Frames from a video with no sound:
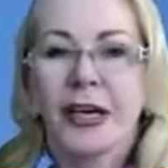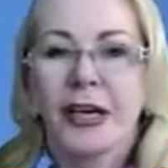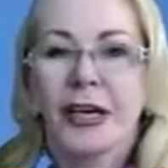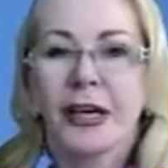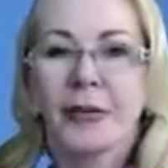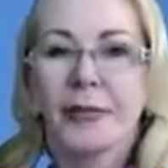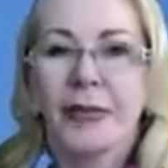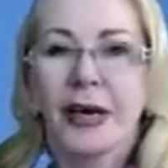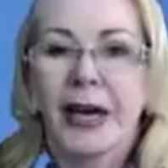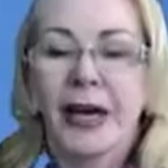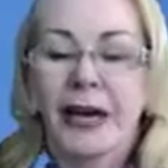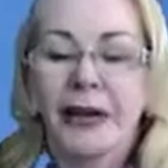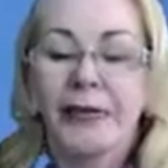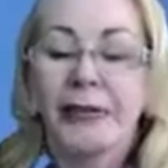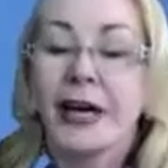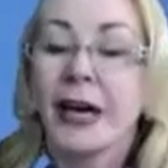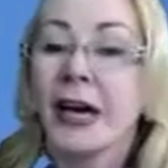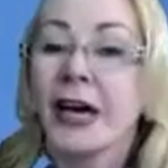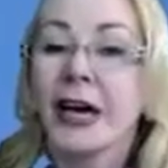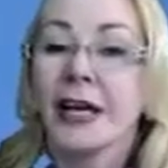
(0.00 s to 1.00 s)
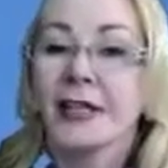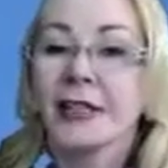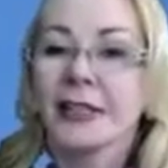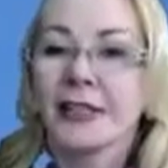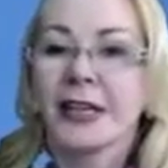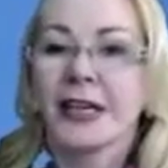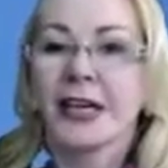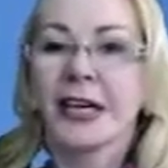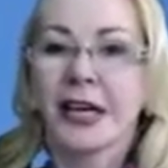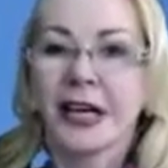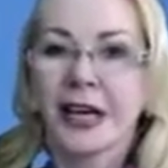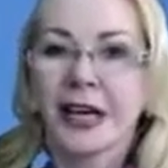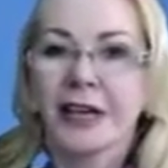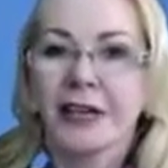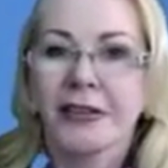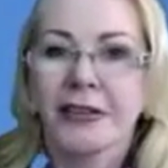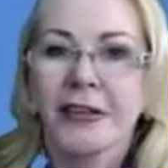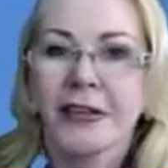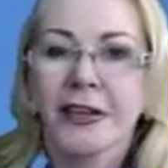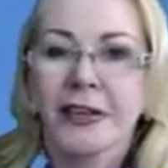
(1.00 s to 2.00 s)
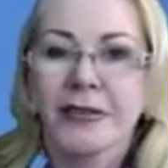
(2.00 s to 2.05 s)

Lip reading: have a heart-to-heart